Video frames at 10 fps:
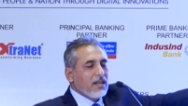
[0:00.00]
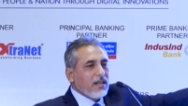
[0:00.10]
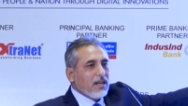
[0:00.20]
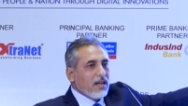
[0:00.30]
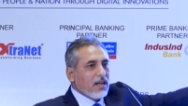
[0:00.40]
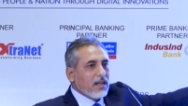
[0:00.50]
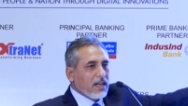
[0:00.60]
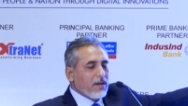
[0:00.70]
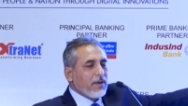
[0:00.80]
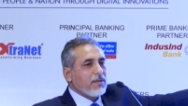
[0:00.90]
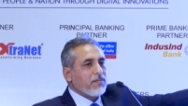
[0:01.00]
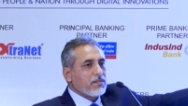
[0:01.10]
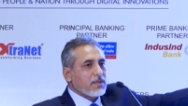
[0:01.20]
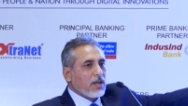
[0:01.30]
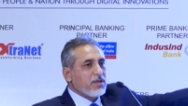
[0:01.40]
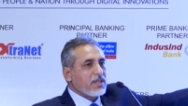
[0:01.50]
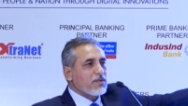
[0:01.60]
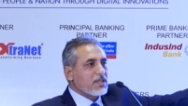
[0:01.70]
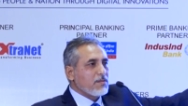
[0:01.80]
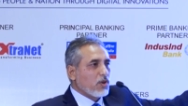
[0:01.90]
uh, delivery solutions,
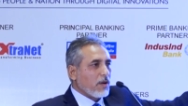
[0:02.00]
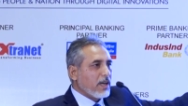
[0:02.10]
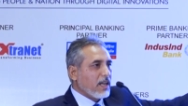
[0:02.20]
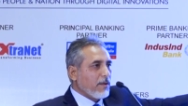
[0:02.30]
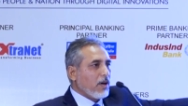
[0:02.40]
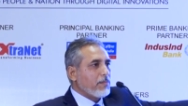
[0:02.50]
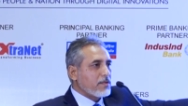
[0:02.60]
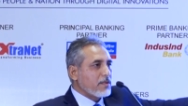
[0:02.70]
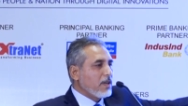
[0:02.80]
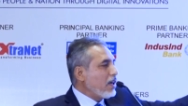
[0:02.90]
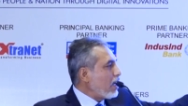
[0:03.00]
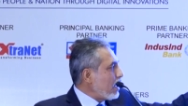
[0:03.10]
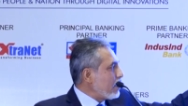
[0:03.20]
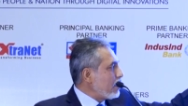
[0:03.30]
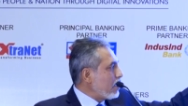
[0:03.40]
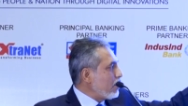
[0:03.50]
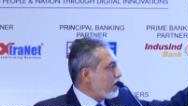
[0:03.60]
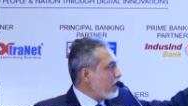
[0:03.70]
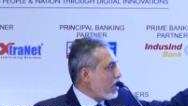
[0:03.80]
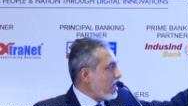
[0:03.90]
which is more of a DevOps and you know
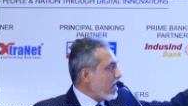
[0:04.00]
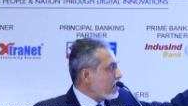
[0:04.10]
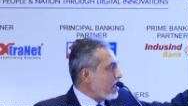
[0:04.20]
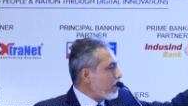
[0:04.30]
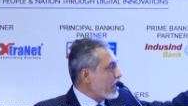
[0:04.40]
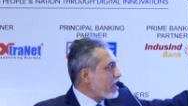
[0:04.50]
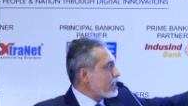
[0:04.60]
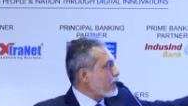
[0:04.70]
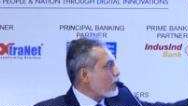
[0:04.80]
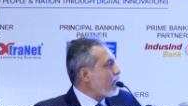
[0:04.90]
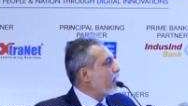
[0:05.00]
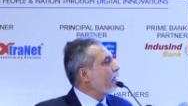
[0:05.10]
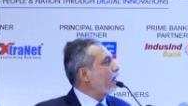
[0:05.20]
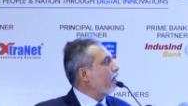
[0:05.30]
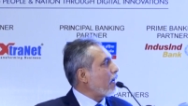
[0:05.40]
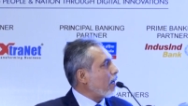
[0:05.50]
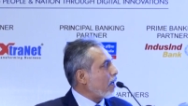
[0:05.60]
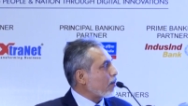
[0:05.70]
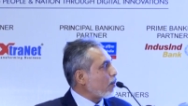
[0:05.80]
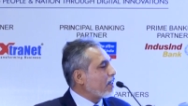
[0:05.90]
uh, and the application quality
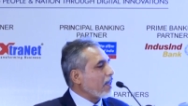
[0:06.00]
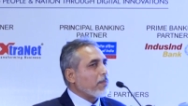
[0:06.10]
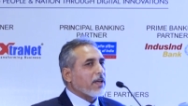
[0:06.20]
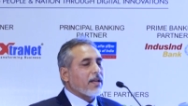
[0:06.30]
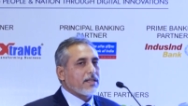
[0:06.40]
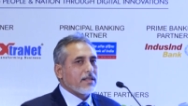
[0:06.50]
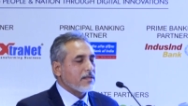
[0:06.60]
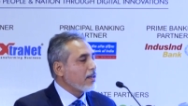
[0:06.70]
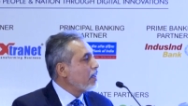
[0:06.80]
uh, quality applications